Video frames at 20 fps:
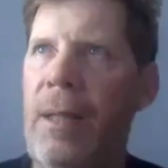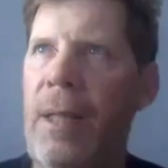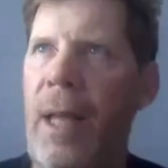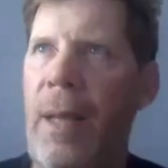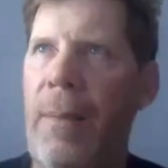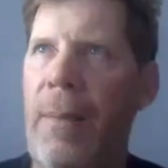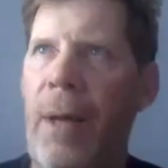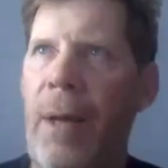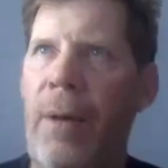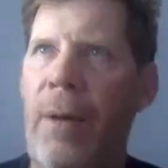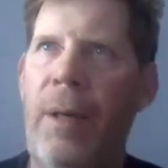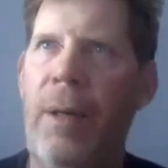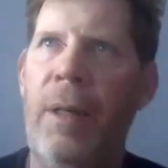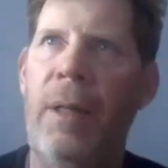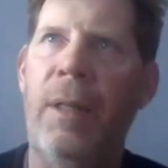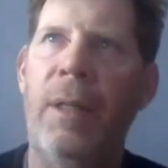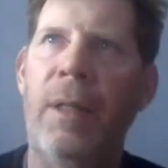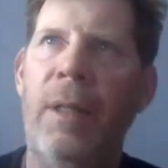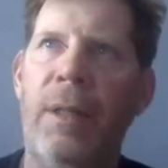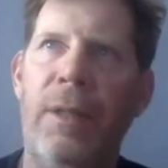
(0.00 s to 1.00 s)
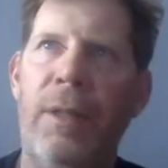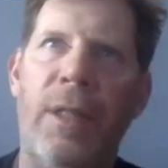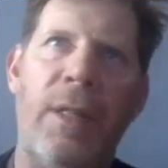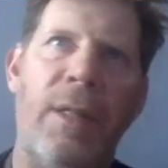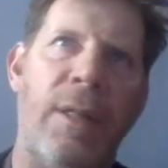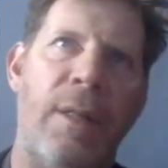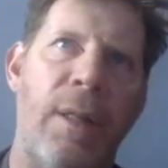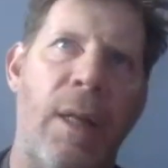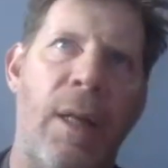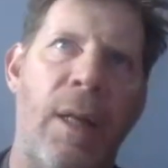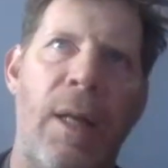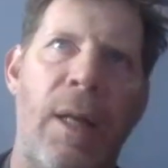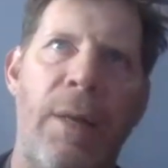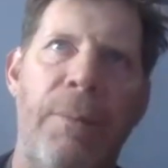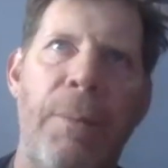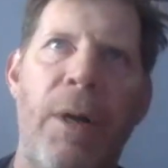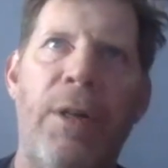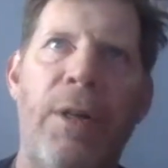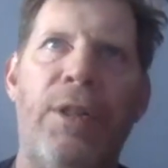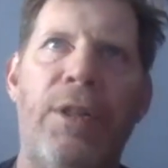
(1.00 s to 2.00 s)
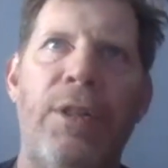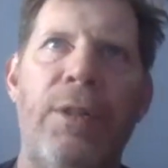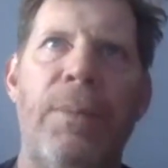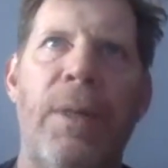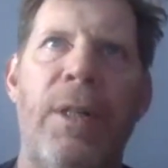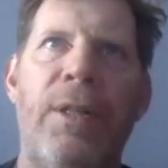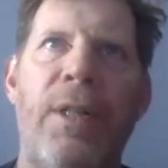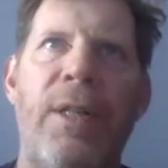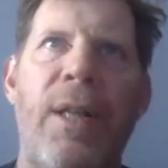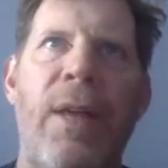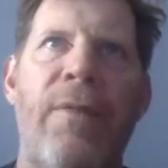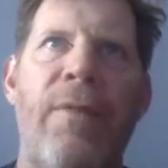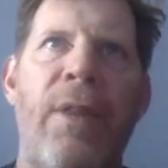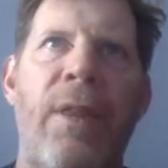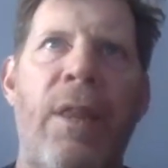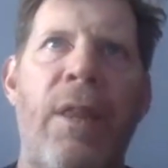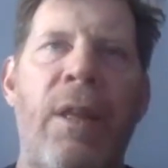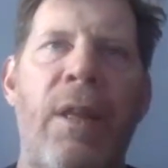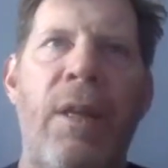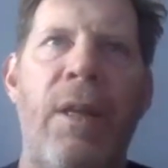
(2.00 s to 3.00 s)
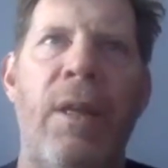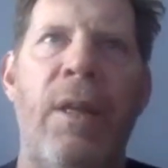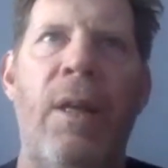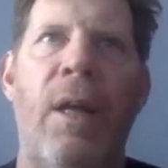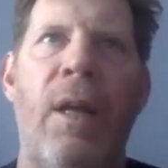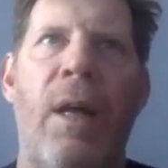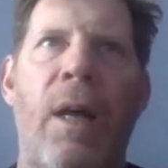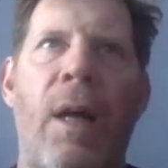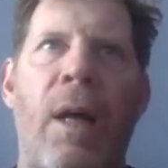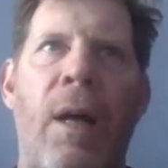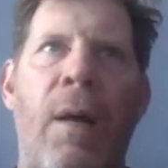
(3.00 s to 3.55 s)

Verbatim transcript: came out just uh, in March, March seventh. Um,